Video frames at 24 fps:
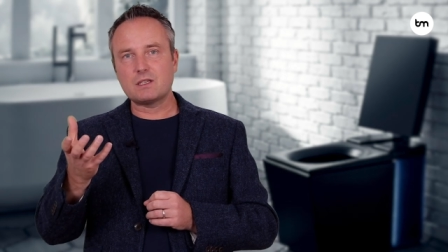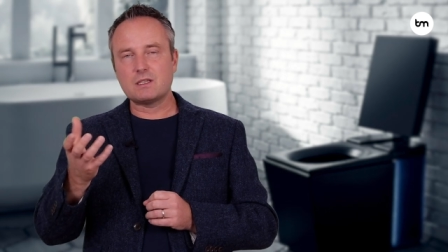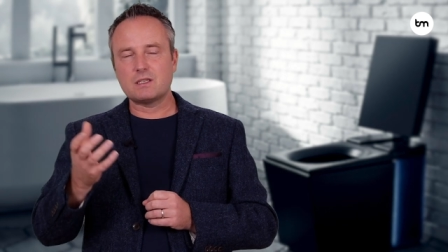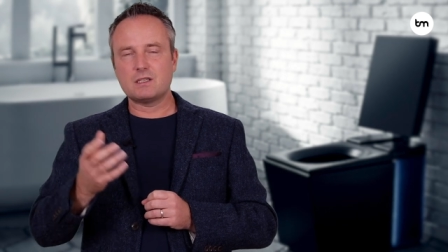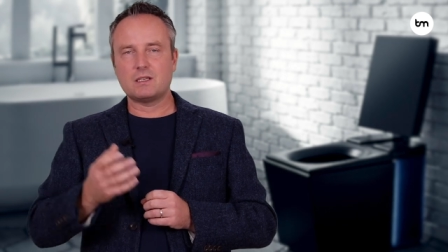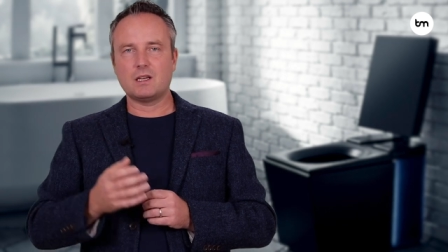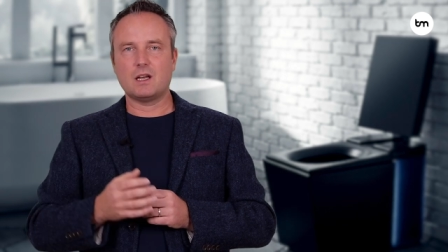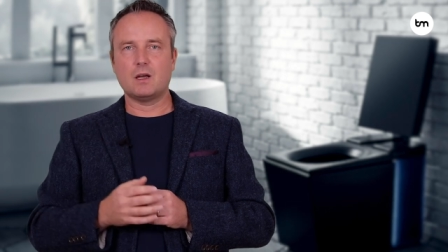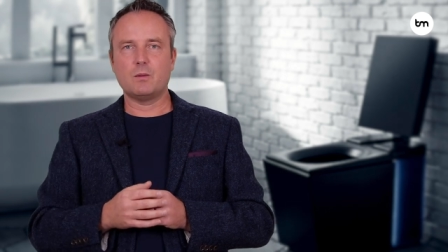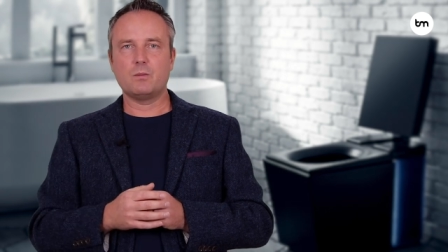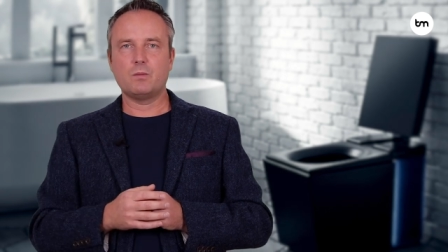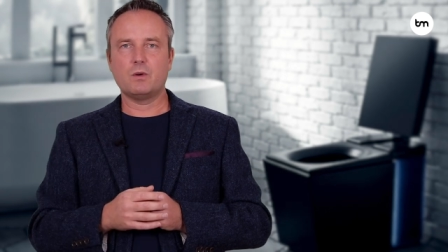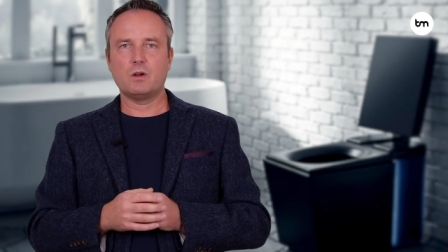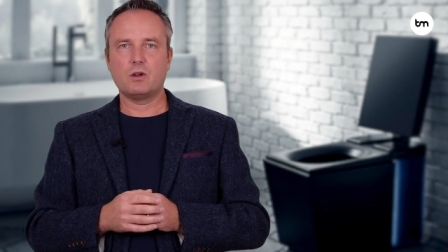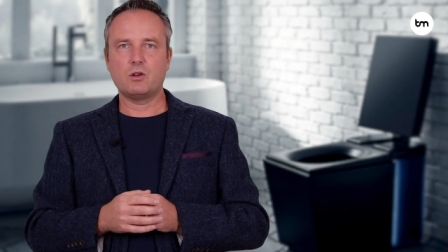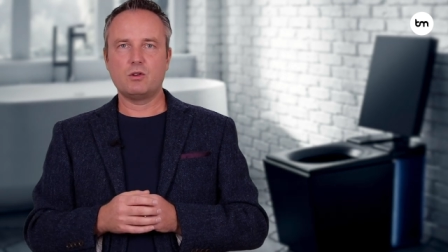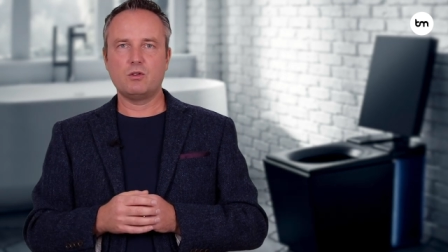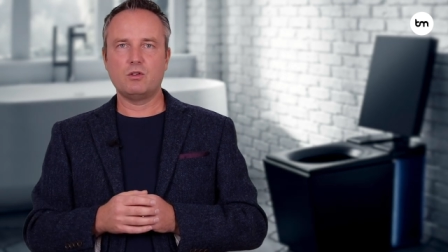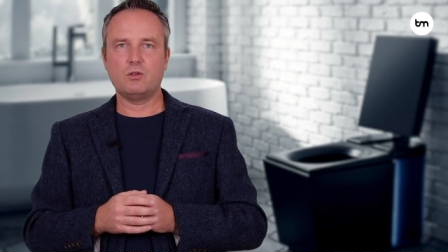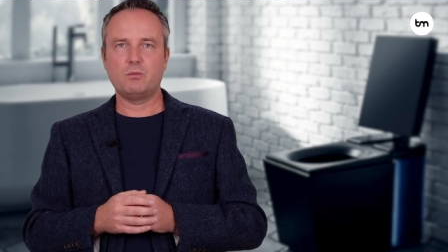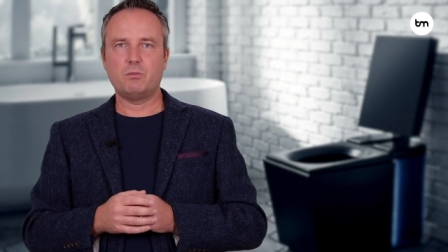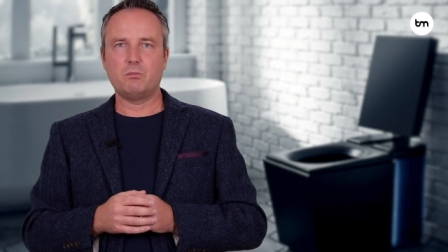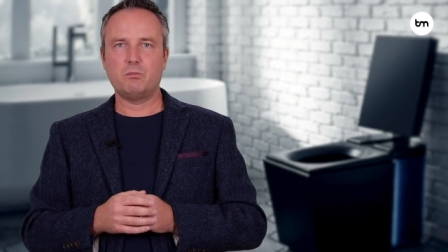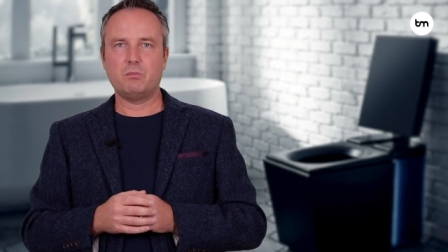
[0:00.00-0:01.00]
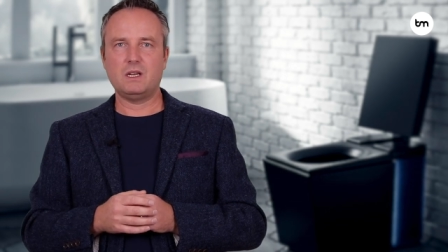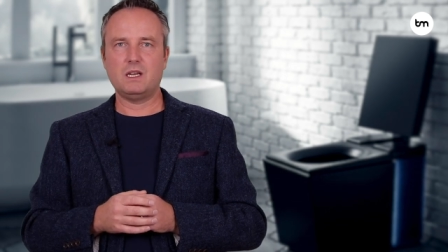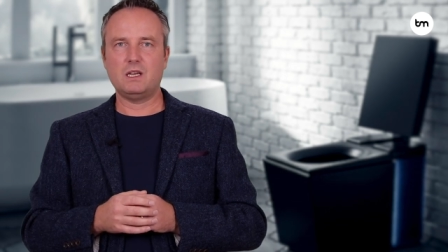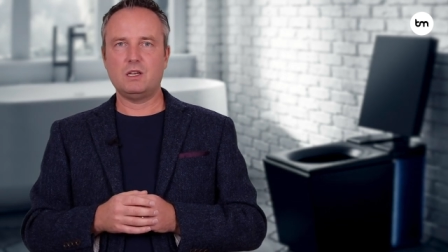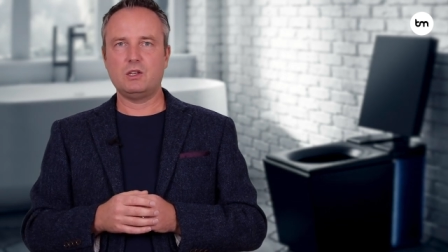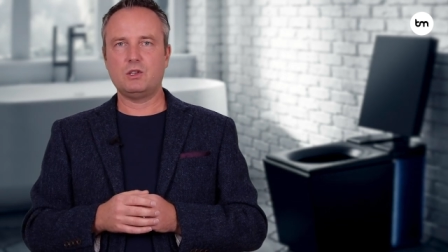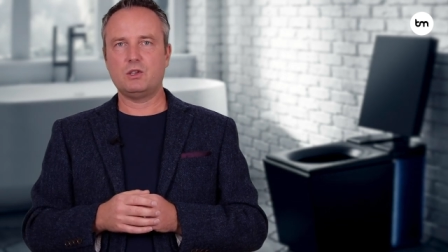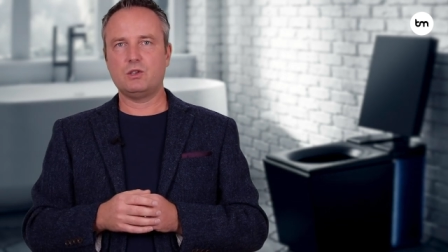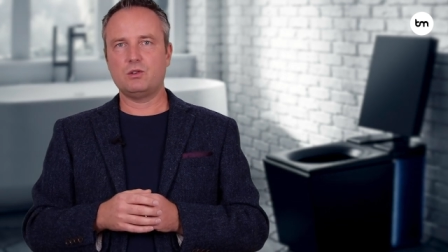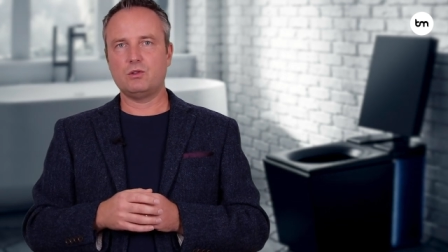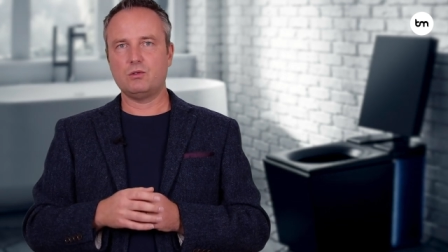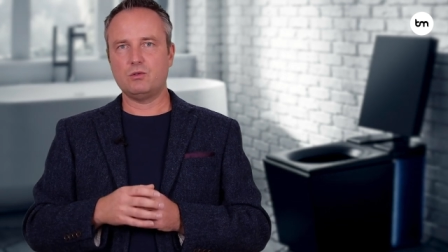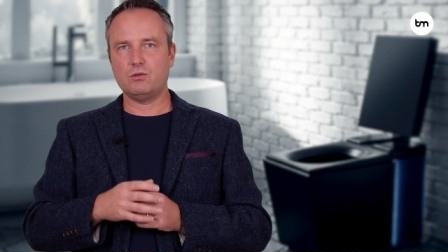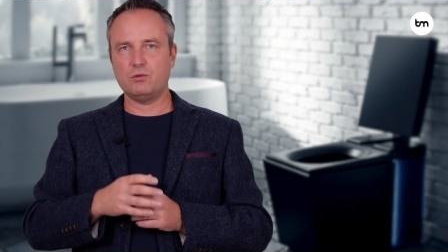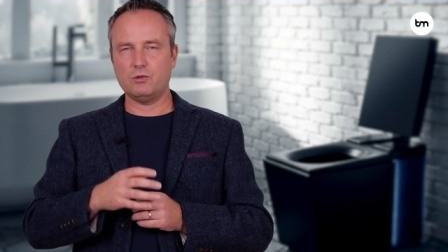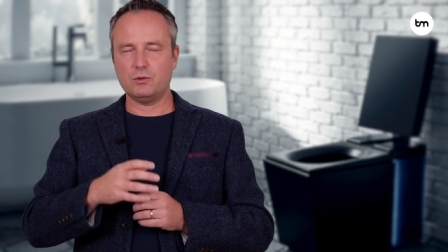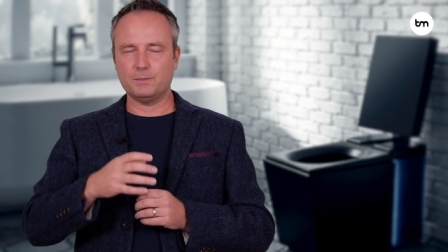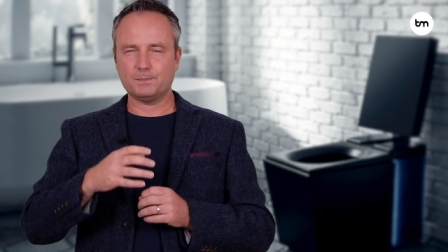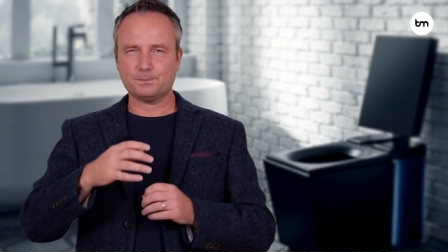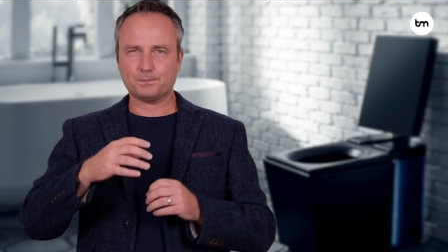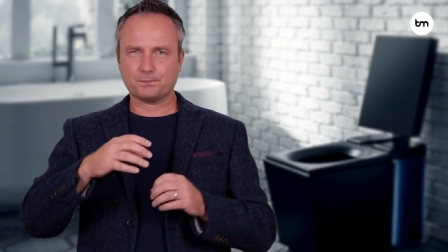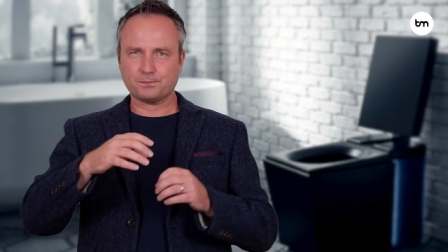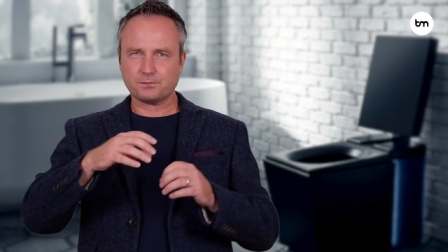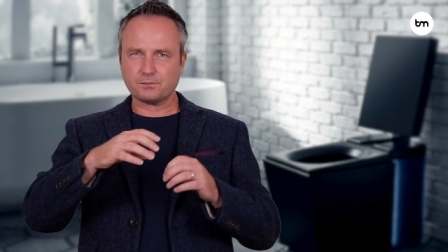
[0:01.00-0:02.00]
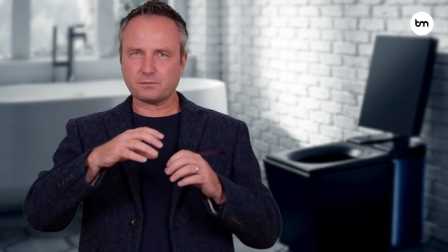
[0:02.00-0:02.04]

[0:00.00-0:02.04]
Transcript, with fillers: step could be to